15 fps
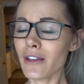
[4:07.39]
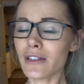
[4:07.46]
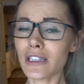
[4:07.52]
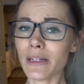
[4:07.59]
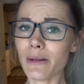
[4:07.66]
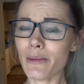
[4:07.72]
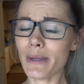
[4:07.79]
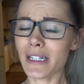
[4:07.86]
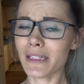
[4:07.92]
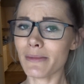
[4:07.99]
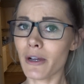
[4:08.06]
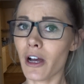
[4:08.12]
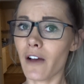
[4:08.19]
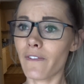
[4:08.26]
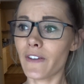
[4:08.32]
So I'm gonna make some
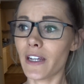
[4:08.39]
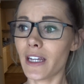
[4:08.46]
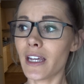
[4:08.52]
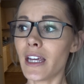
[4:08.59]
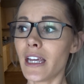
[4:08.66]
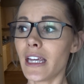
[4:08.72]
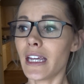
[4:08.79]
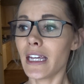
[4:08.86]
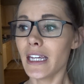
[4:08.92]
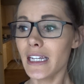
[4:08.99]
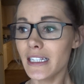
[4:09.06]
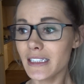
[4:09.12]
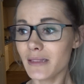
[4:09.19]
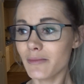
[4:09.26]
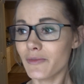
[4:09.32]
coffee,
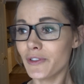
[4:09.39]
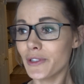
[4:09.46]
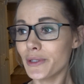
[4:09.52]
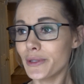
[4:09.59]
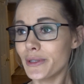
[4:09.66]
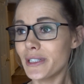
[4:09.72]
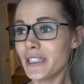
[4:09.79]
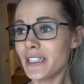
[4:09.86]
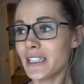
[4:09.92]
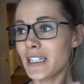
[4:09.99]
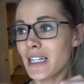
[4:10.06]
eat some food,